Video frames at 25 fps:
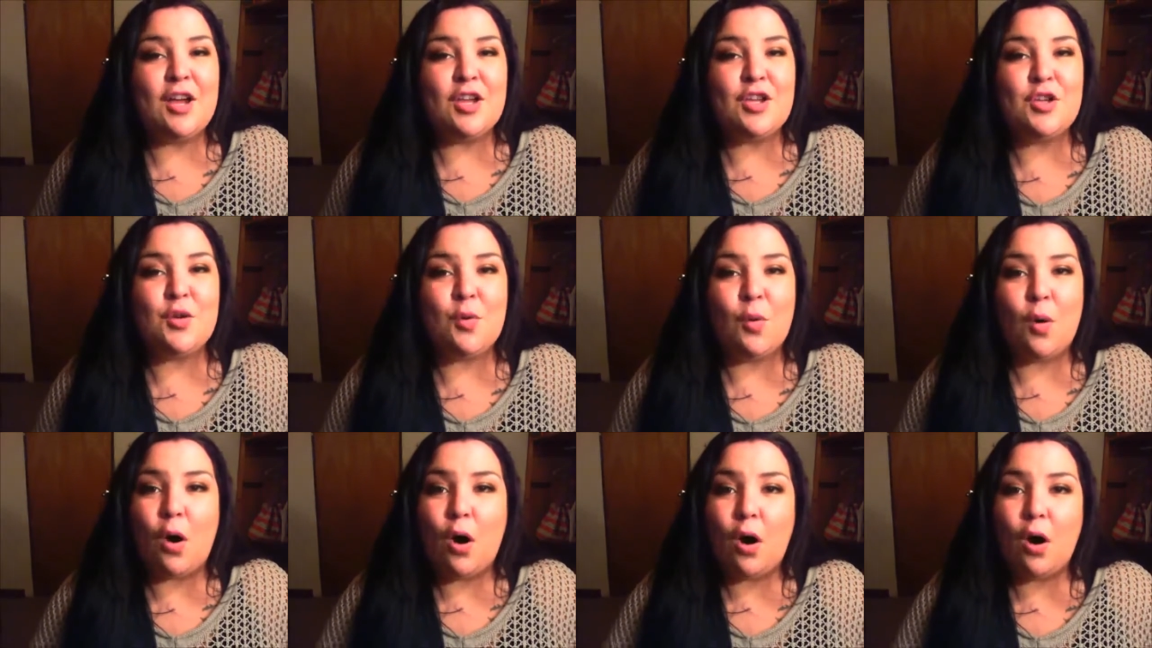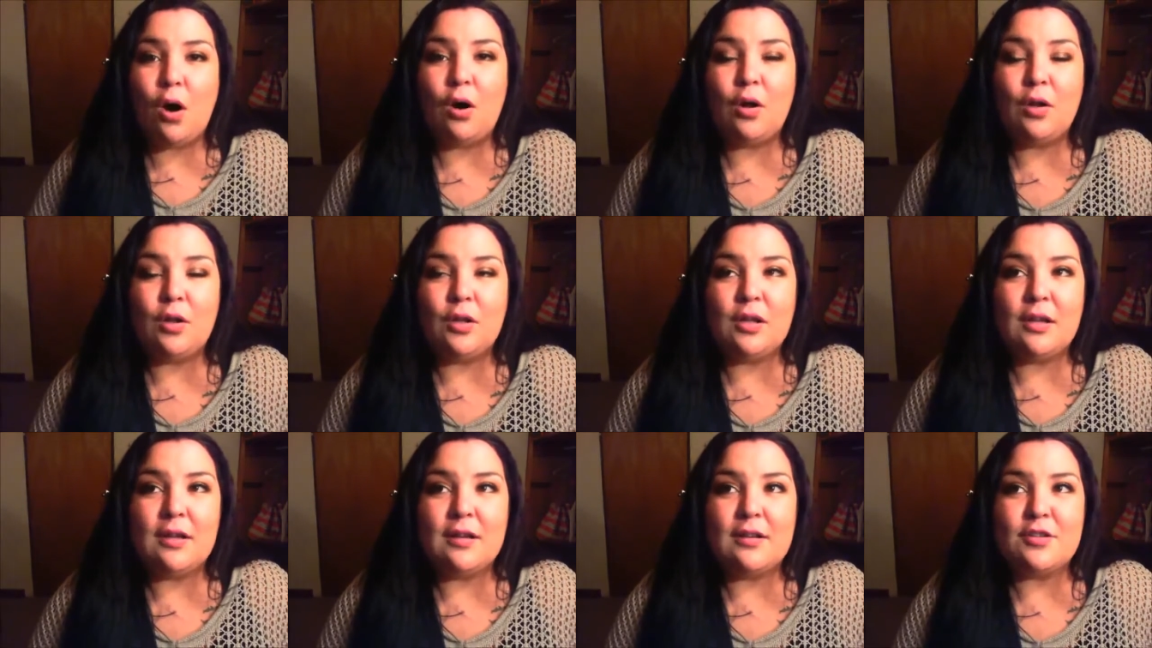You
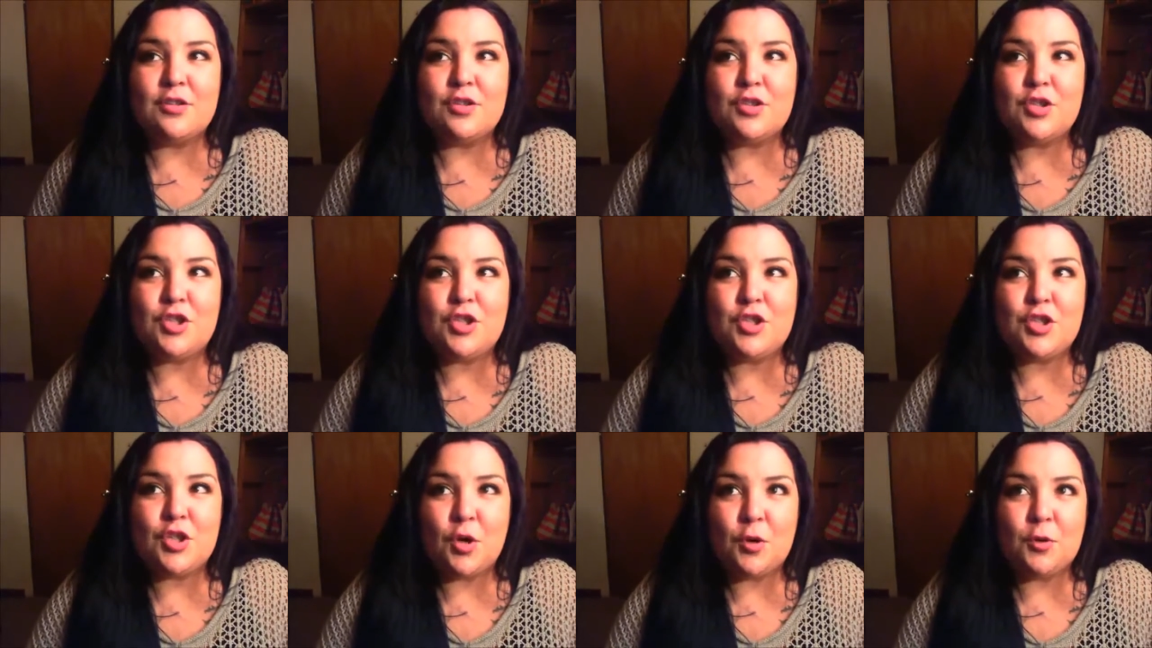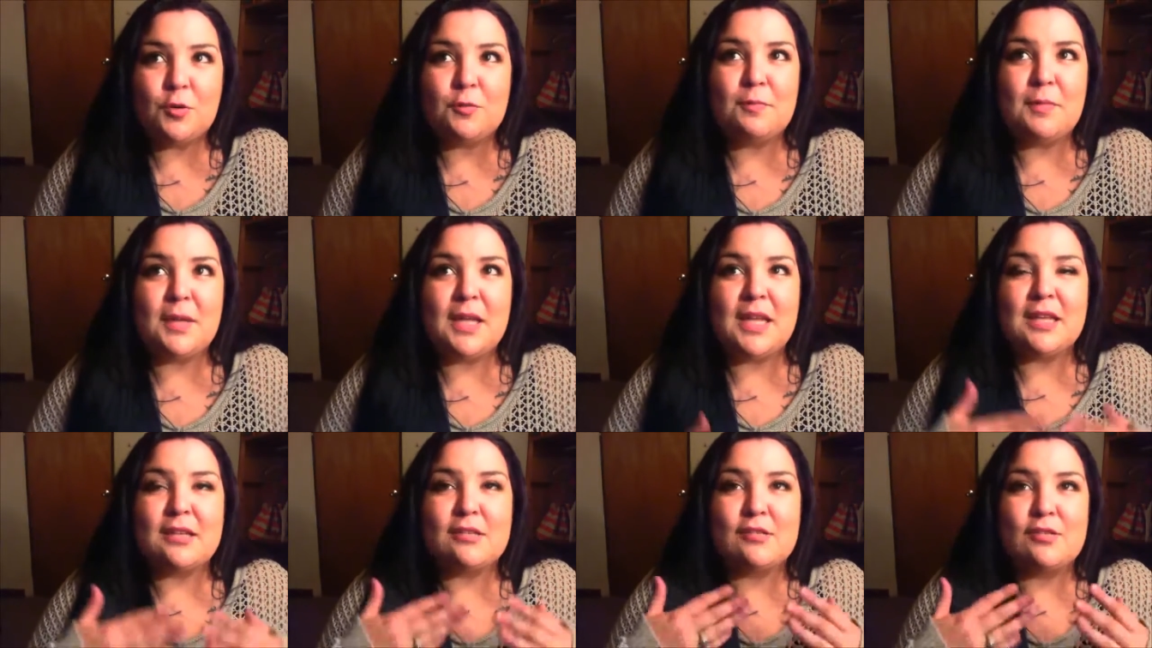all showed
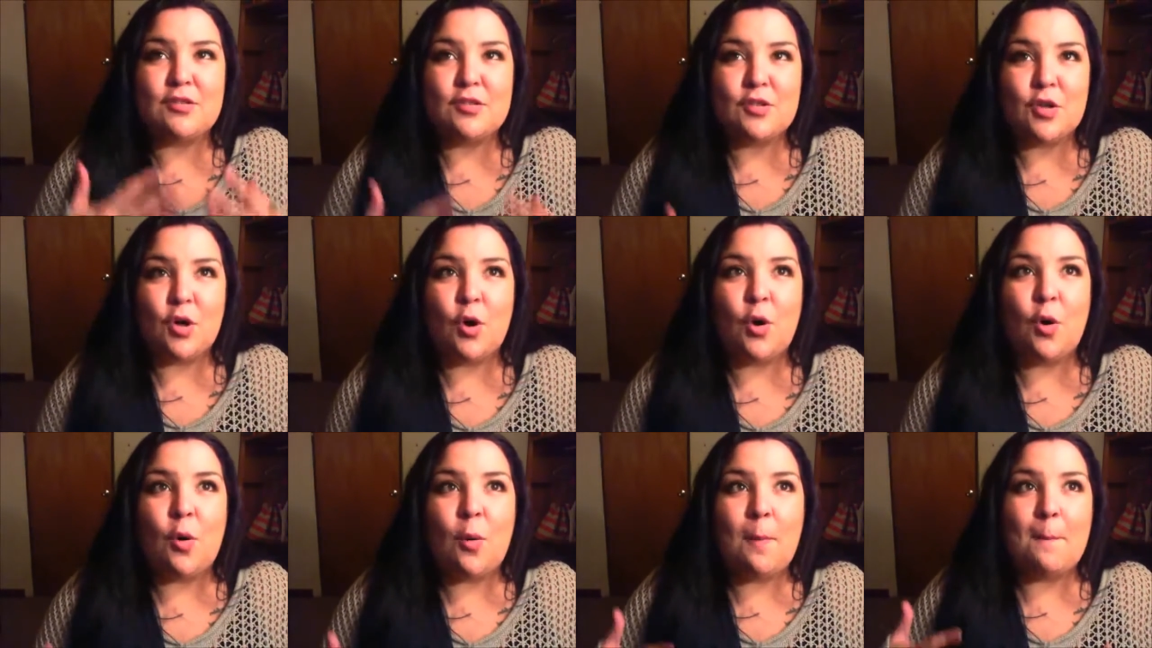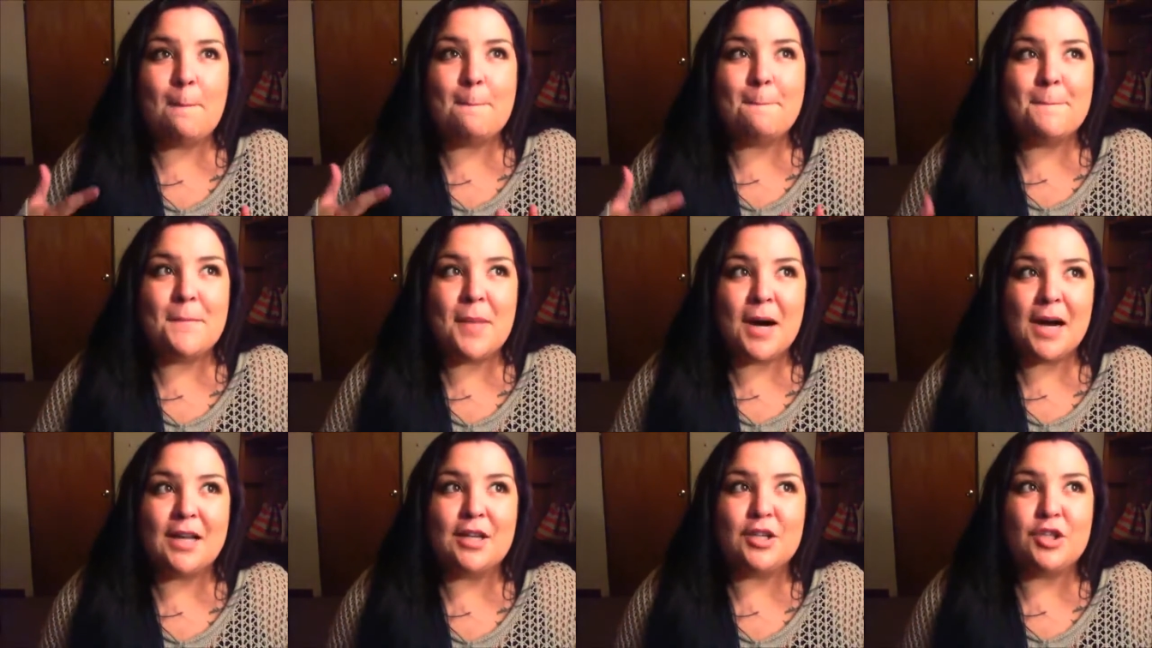me so
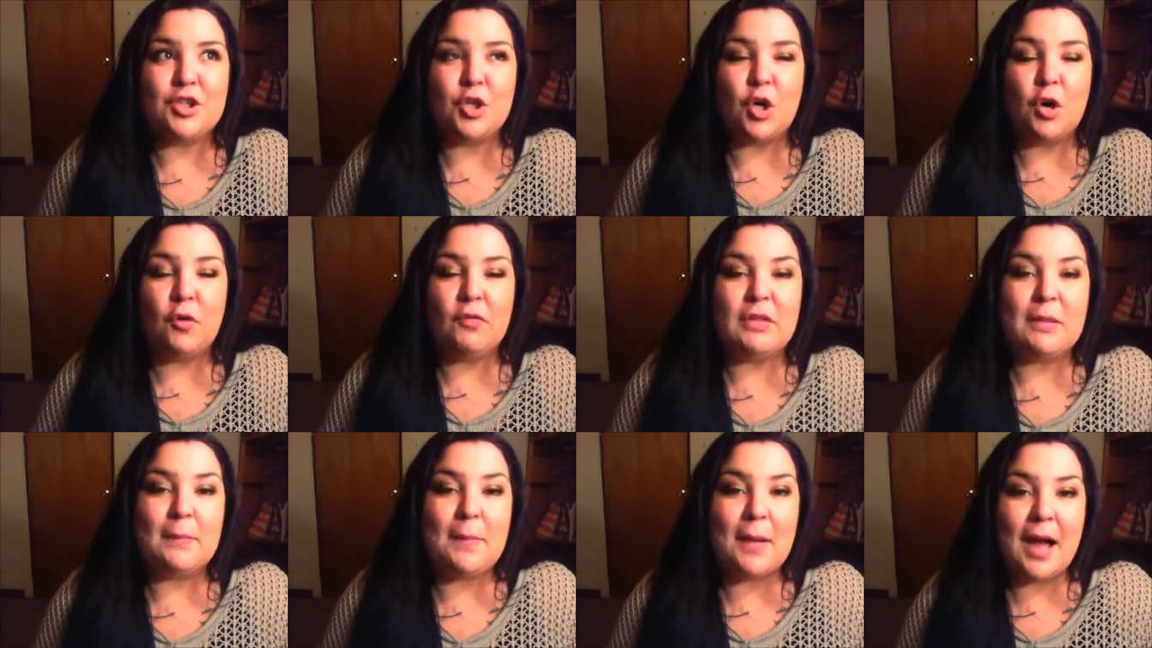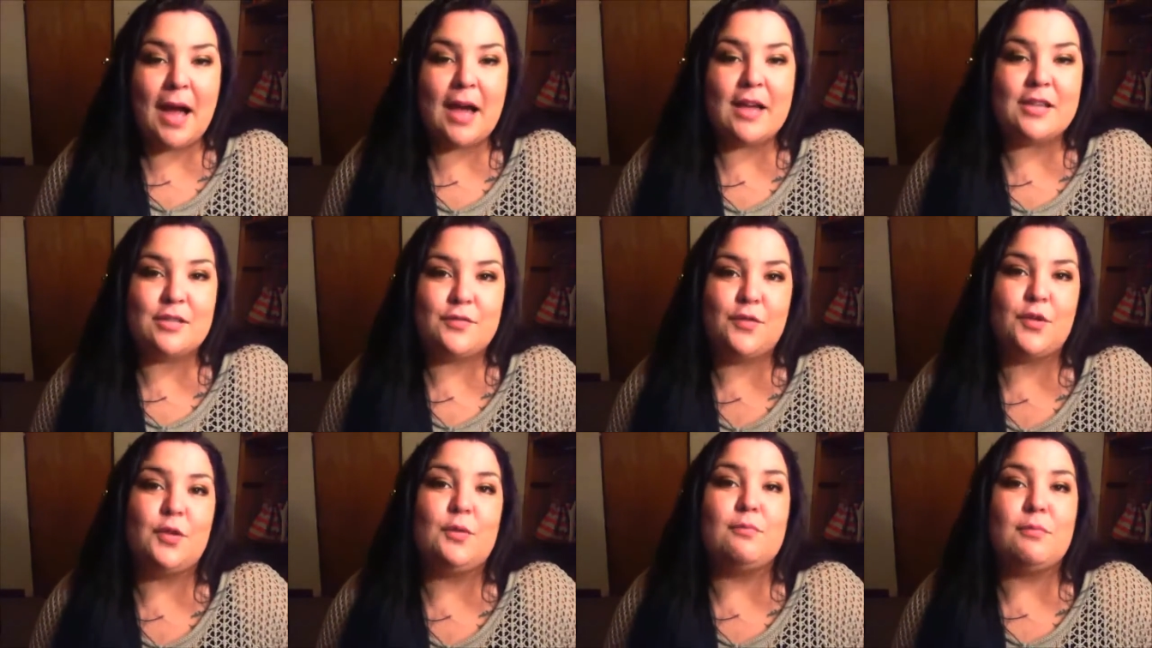much over the
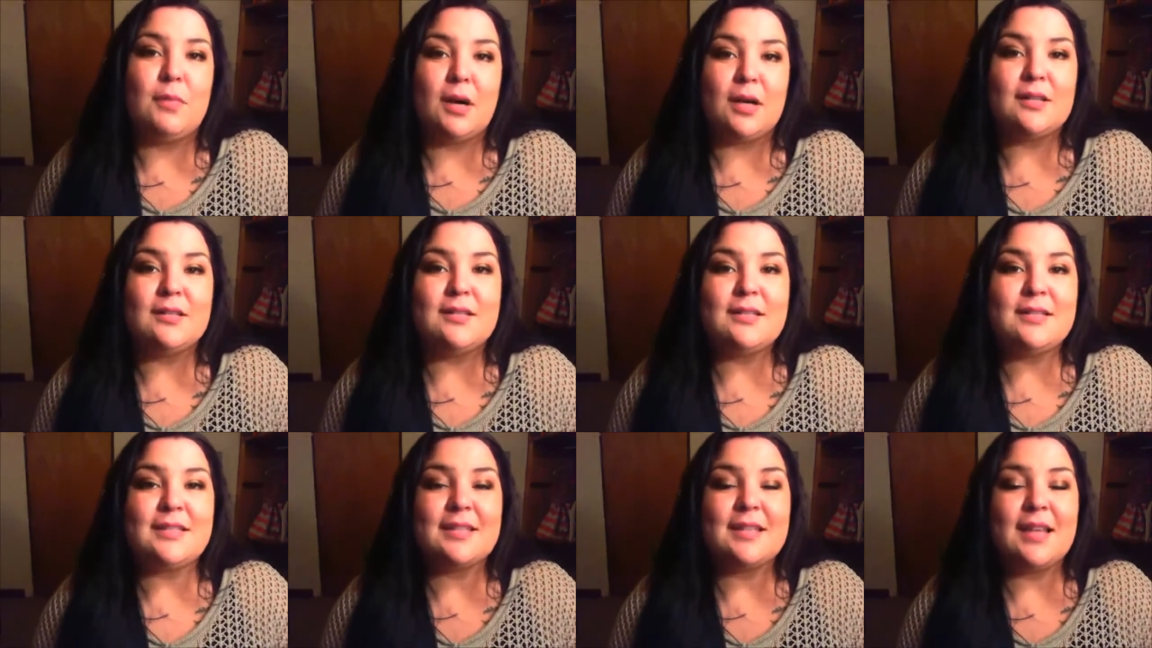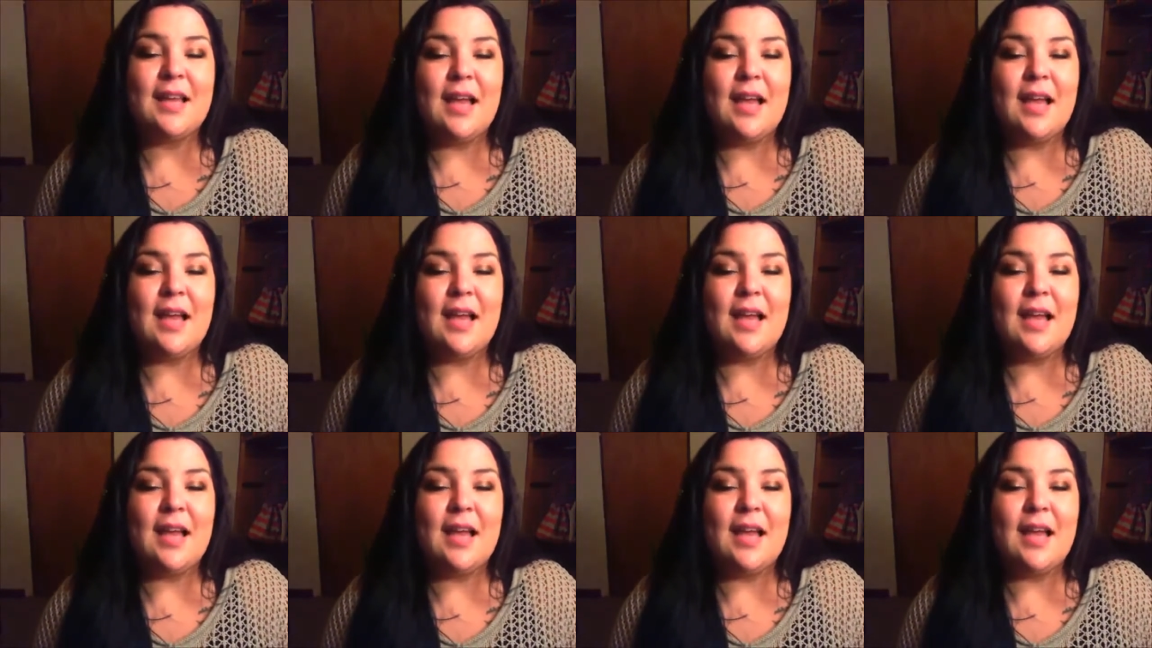past few months